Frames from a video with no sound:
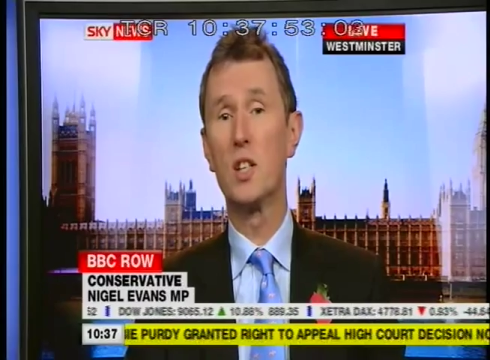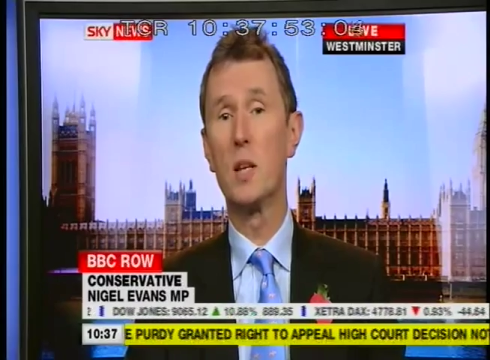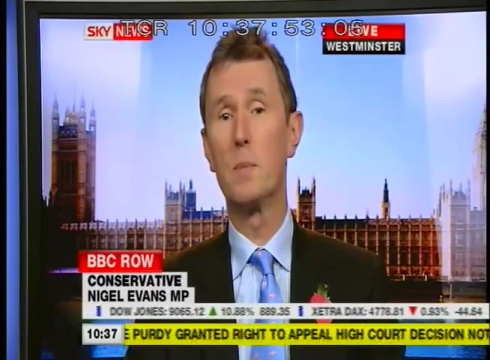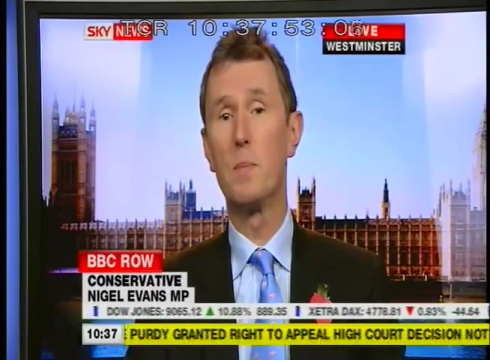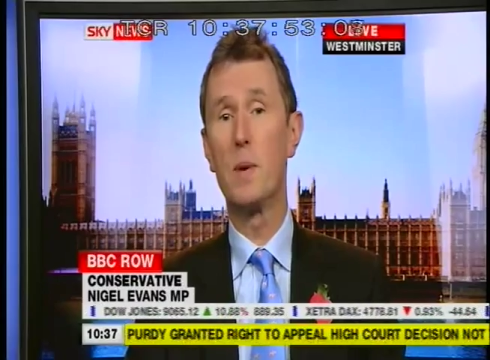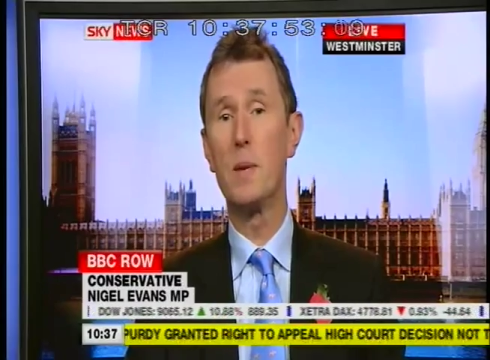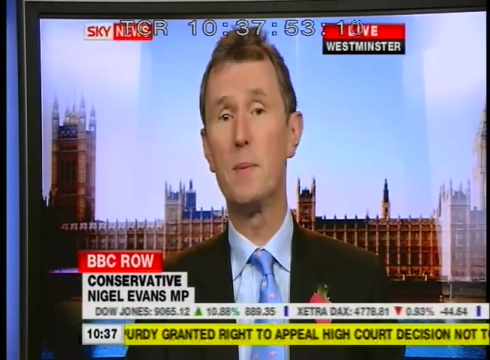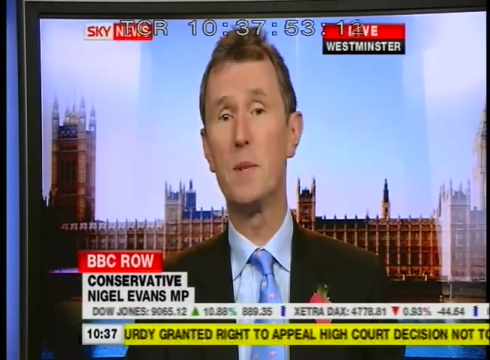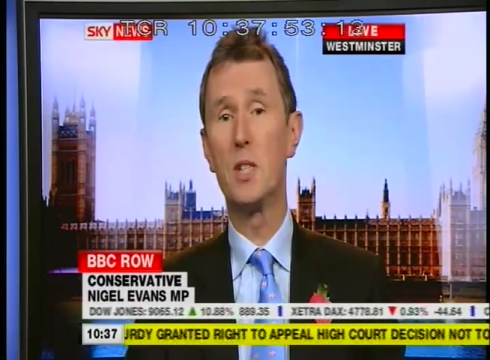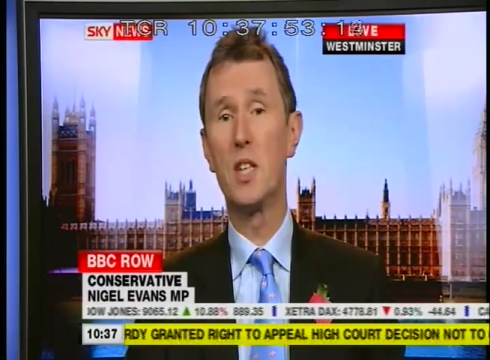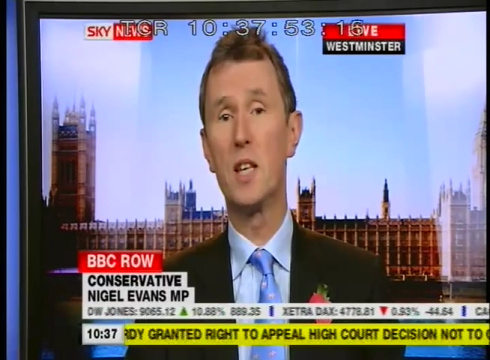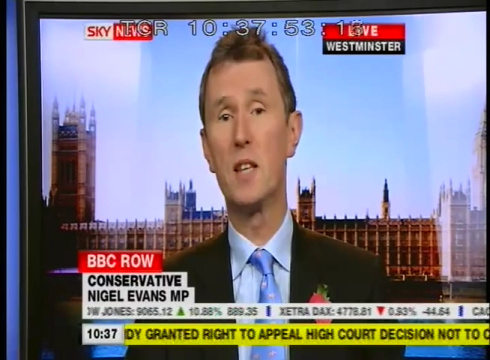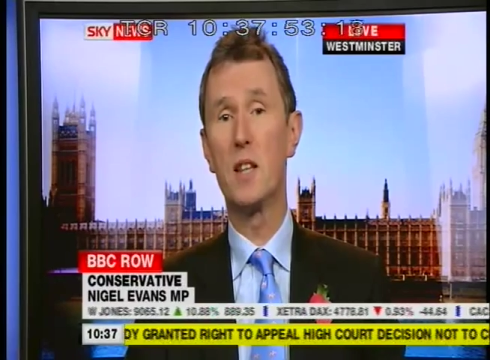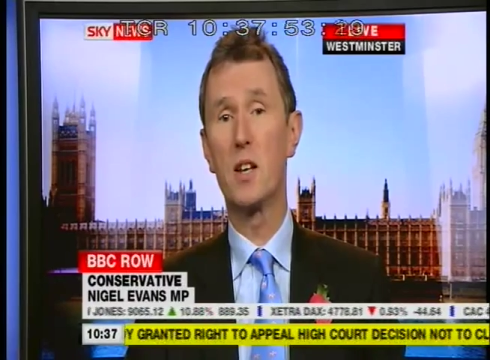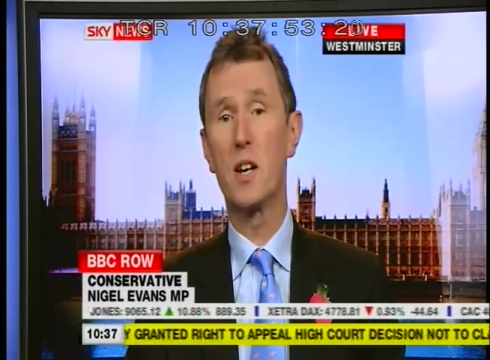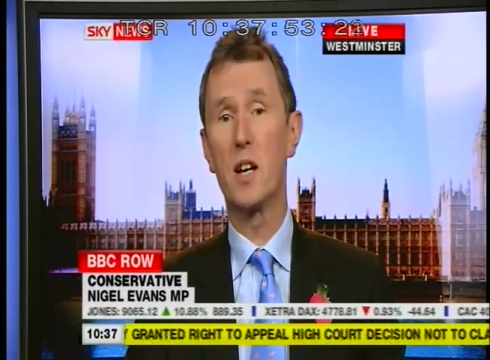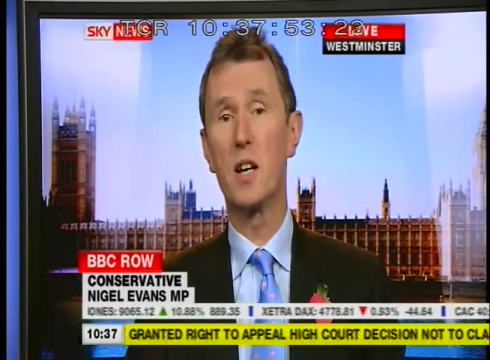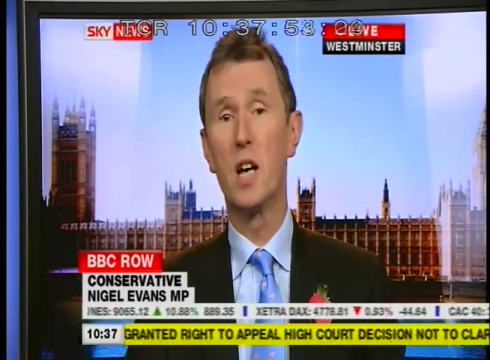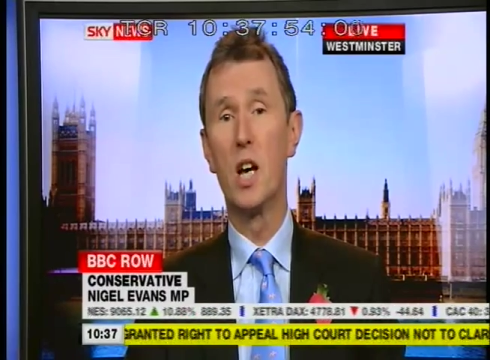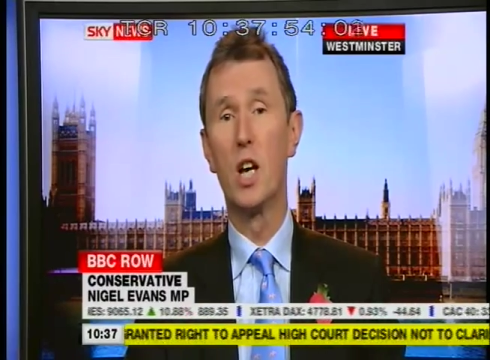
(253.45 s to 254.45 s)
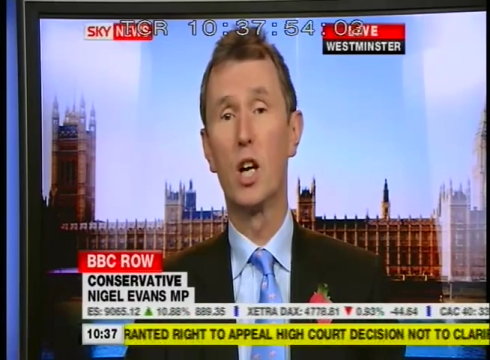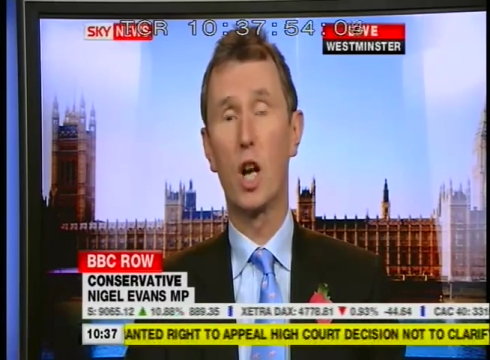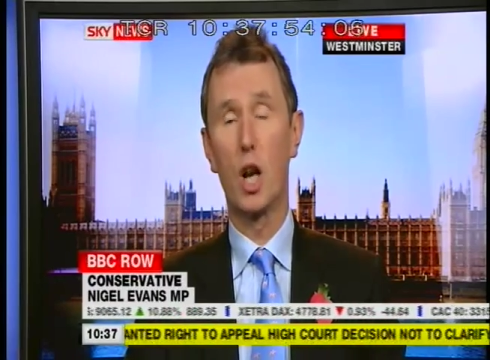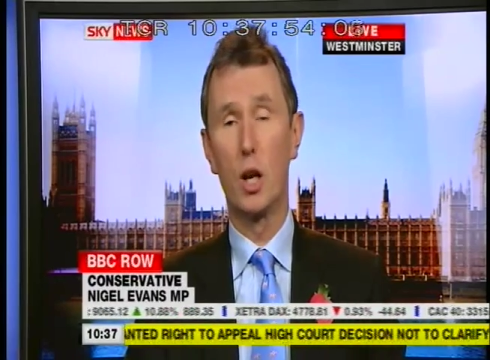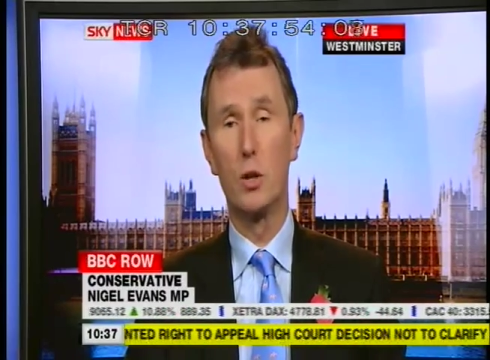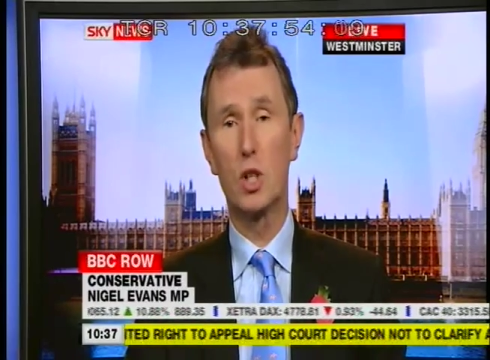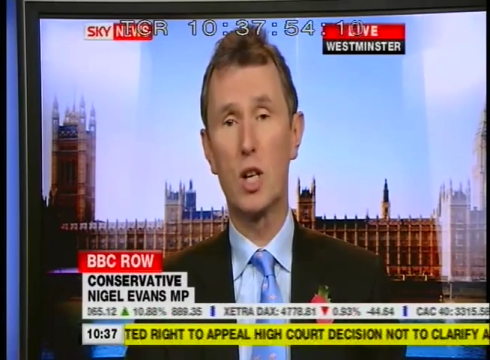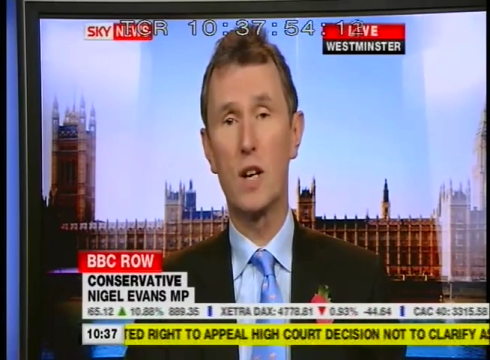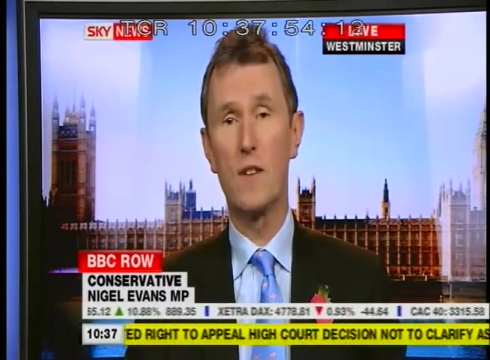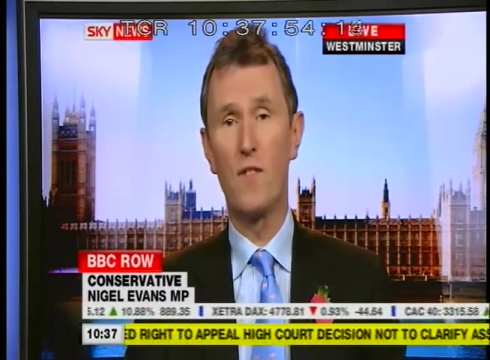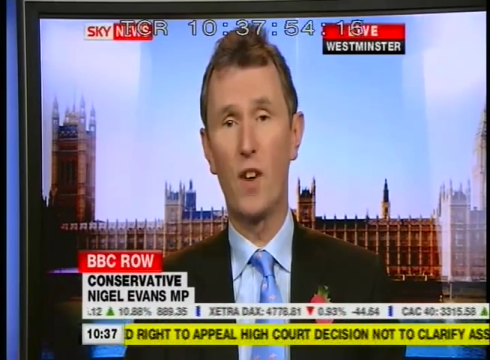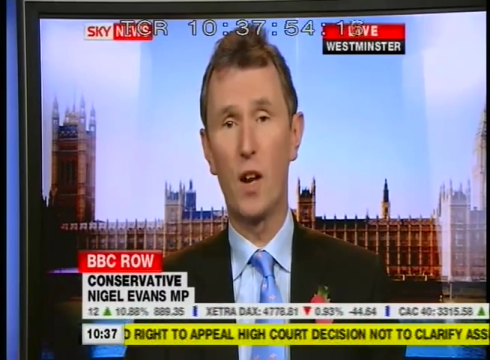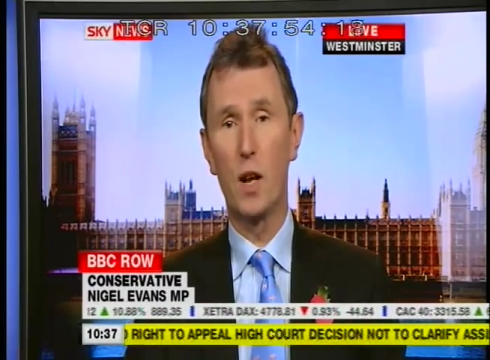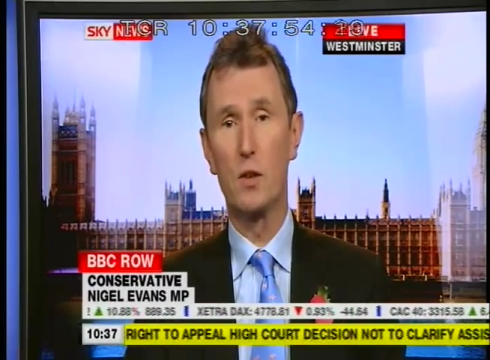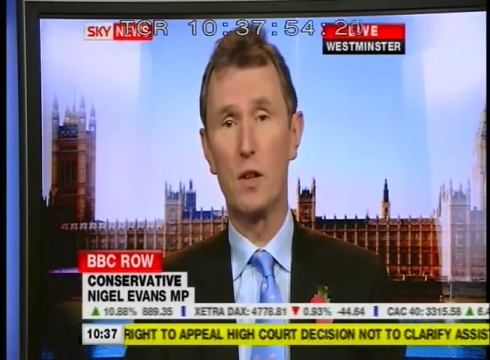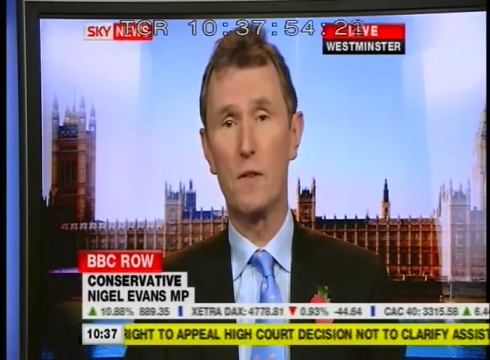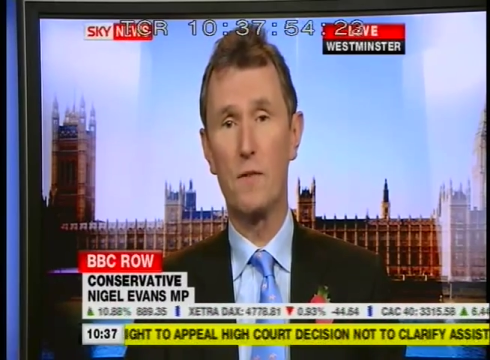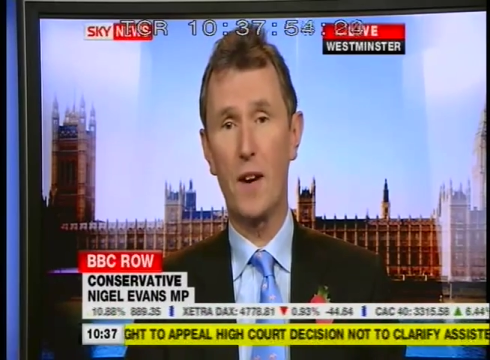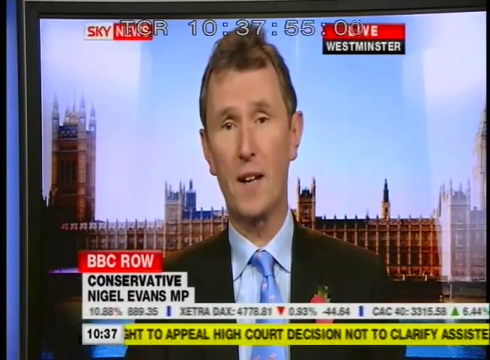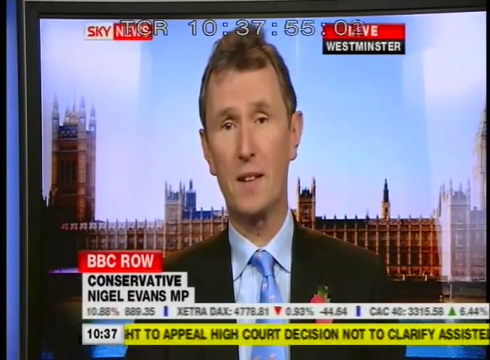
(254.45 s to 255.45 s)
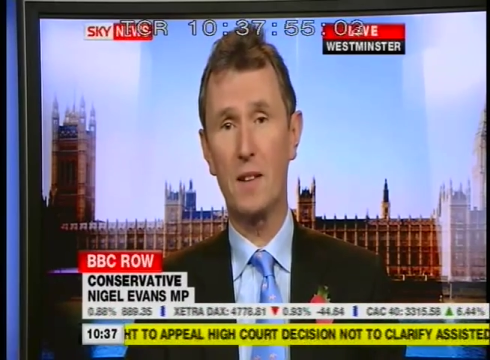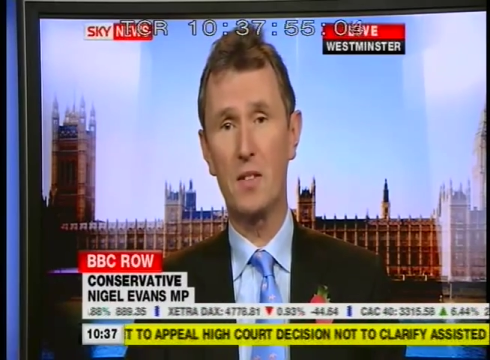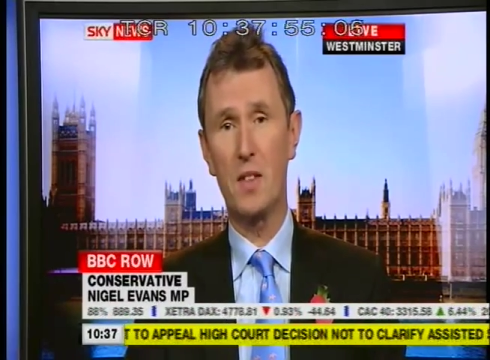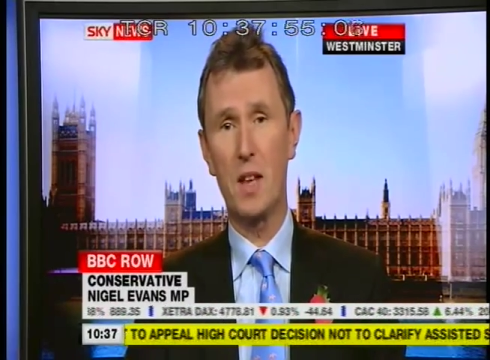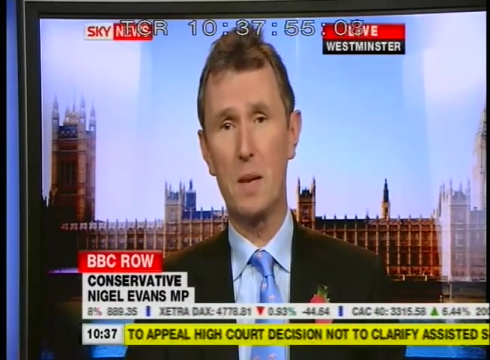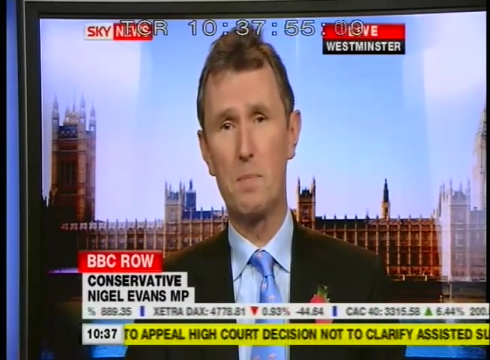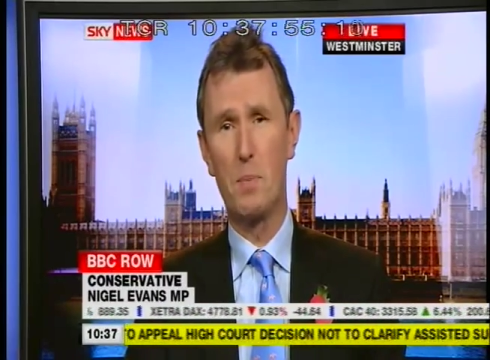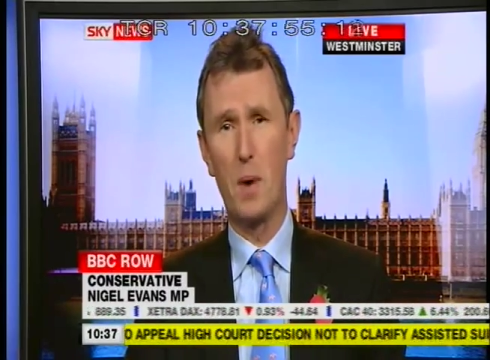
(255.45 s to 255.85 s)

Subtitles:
in the BBC that are closely followed. The fact that they